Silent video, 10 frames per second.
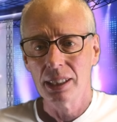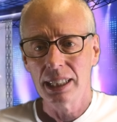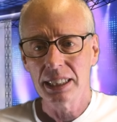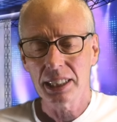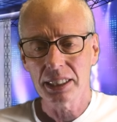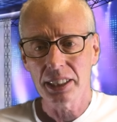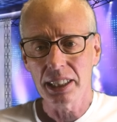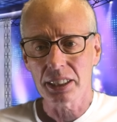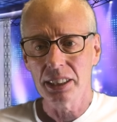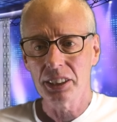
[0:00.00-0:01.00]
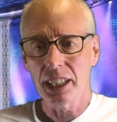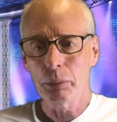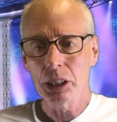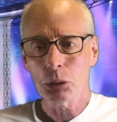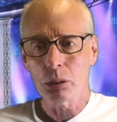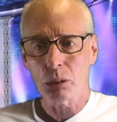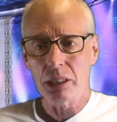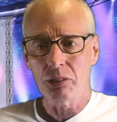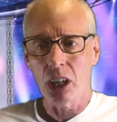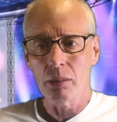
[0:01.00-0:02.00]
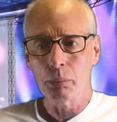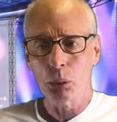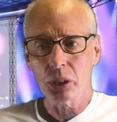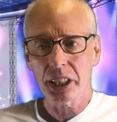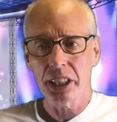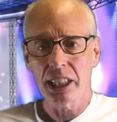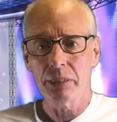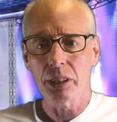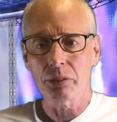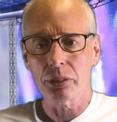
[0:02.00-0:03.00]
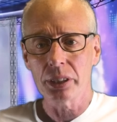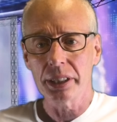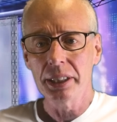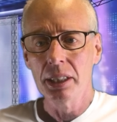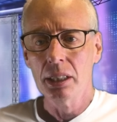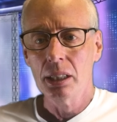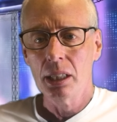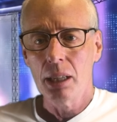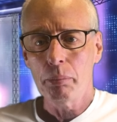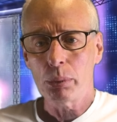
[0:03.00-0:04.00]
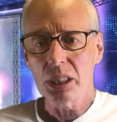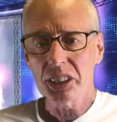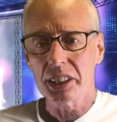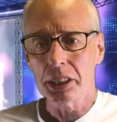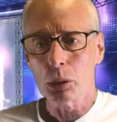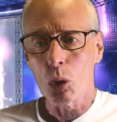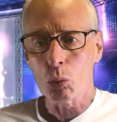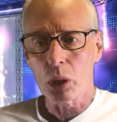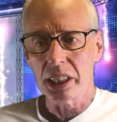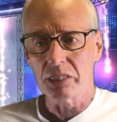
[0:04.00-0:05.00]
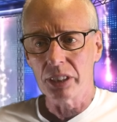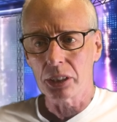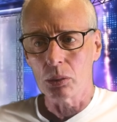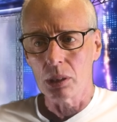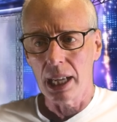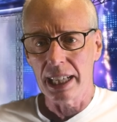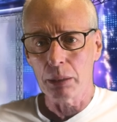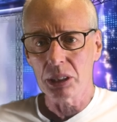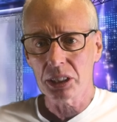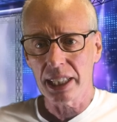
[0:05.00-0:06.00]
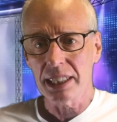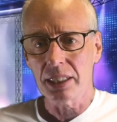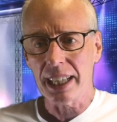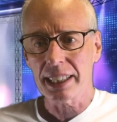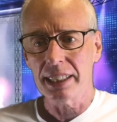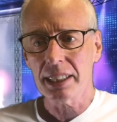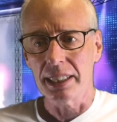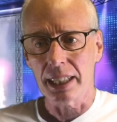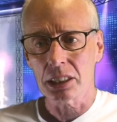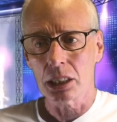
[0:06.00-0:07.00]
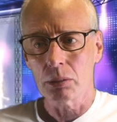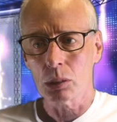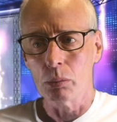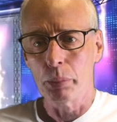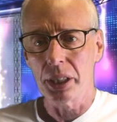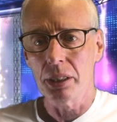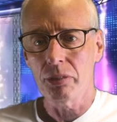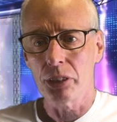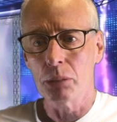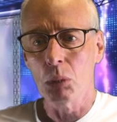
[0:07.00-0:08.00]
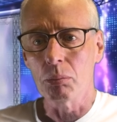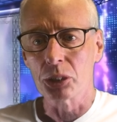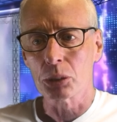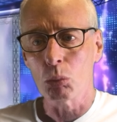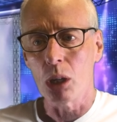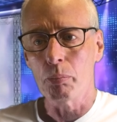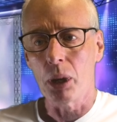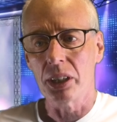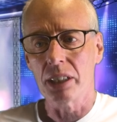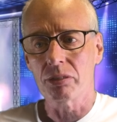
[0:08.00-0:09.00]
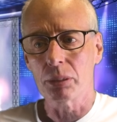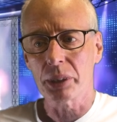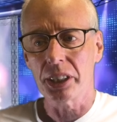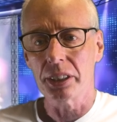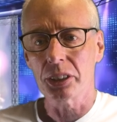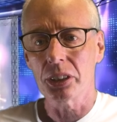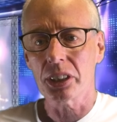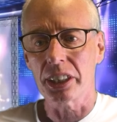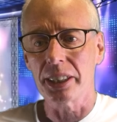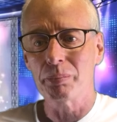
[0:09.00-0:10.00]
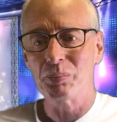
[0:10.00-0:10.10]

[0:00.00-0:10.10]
He says this: in January 2025 I bought a Kia EV3 Prestige long range vehicle, and it was said that Kia Connect service would be in a few months while buying it from Kia Turkey.